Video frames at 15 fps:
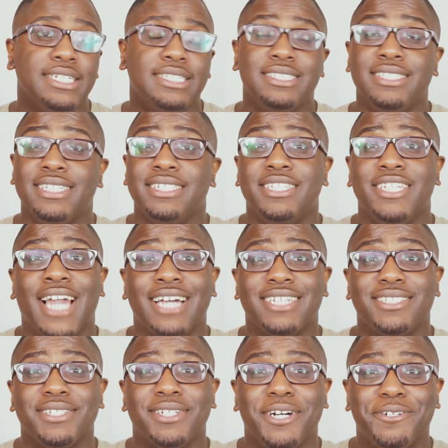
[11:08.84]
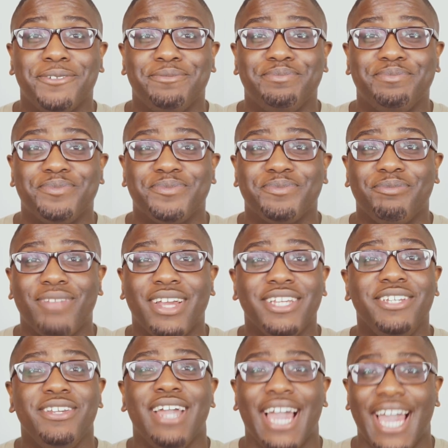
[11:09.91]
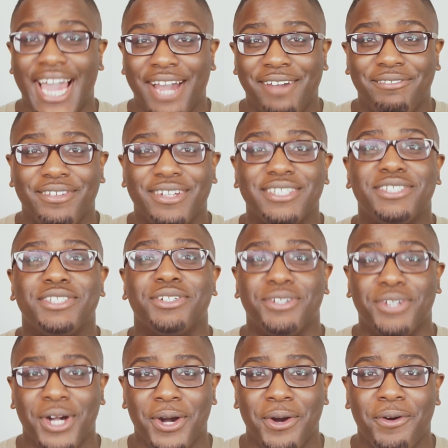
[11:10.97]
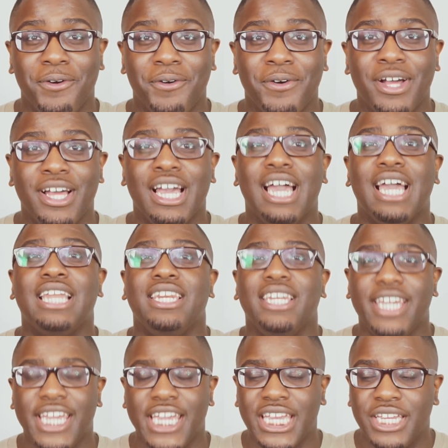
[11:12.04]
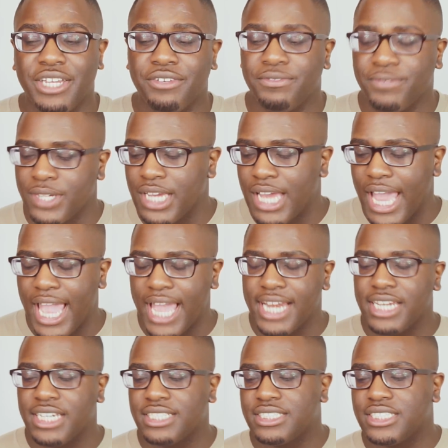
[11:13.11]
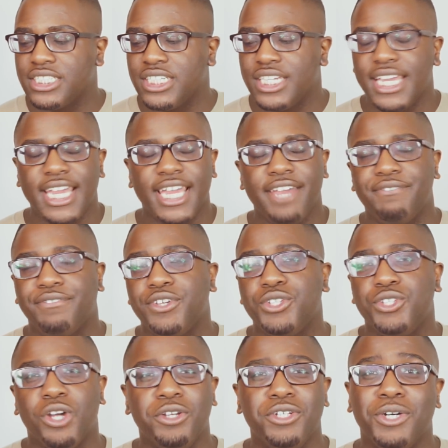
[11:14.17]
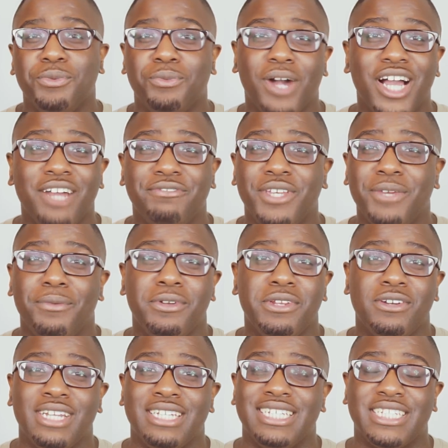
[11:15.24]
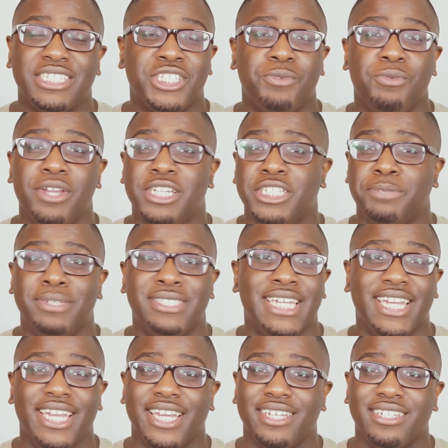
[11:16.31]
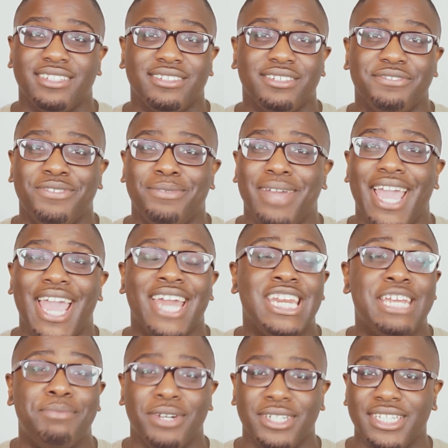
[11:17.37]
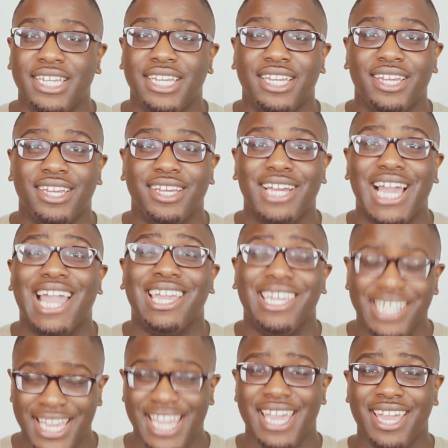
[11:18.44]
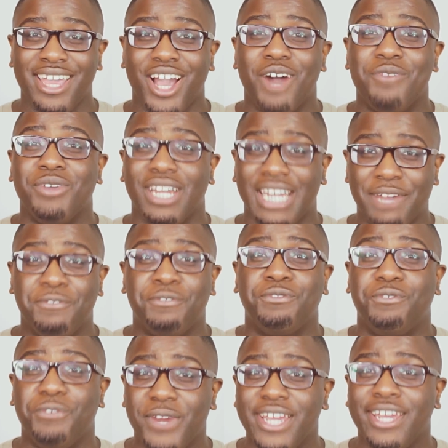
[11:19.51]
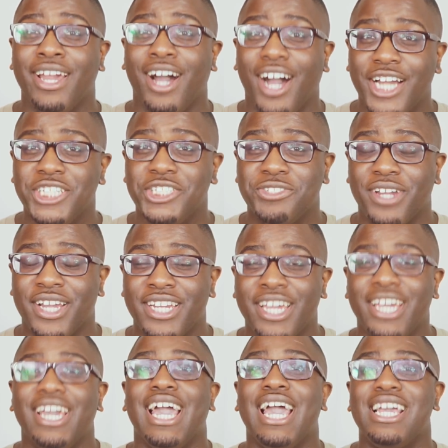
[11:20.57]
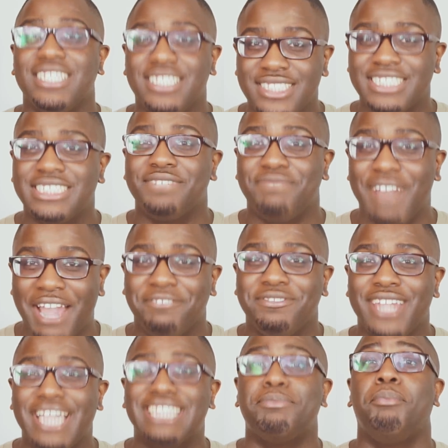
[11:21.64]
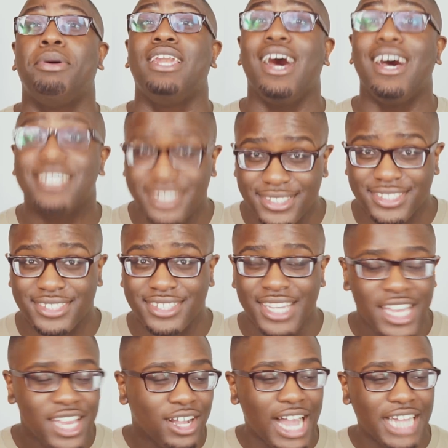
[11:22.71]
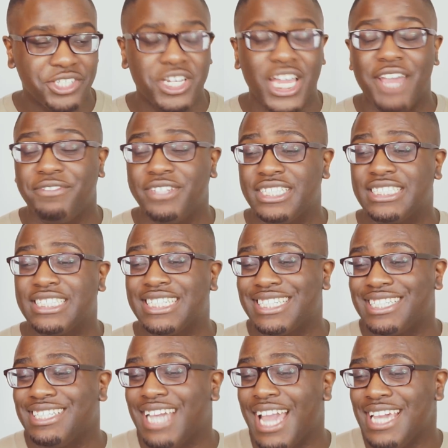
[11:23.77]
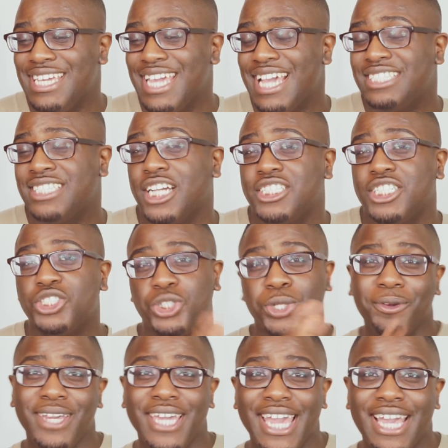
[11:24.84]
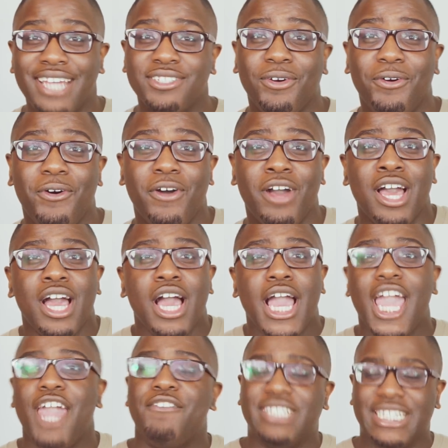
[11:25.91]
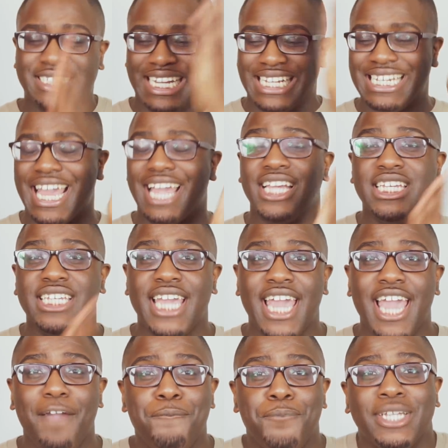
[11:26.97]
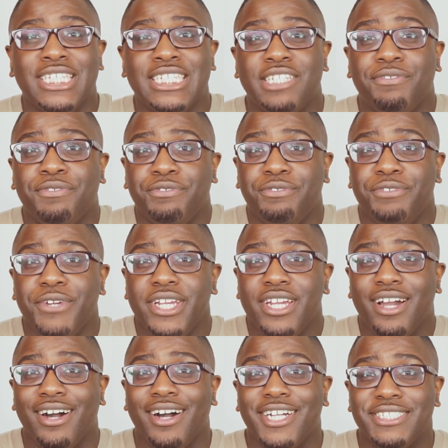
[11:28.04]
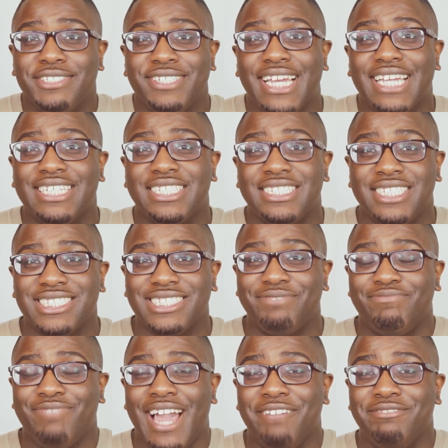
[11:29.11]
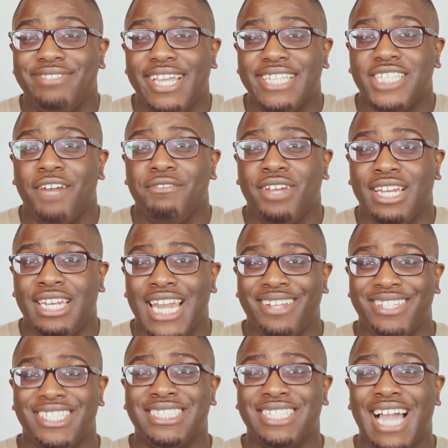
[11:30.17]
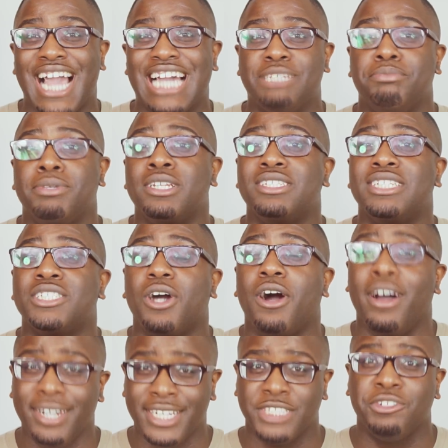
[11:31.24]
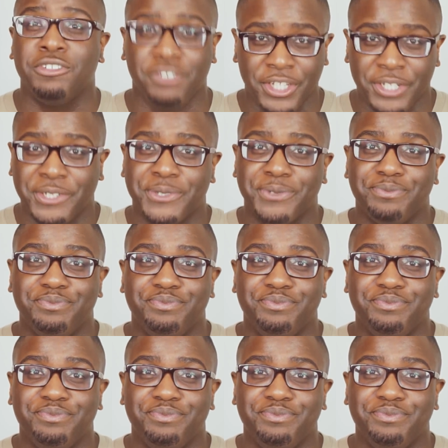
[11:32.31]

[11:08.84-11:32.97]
Sis, you got to go. You have to go, leave. And if you know your worth, you will know that this is not what you should be taking from anybody. A year of your 365 days plus. Cause I don't know if this is a year touching 2 years or if it's exactly a year, but this is 365 days of your life that this guy has been dishonest with you.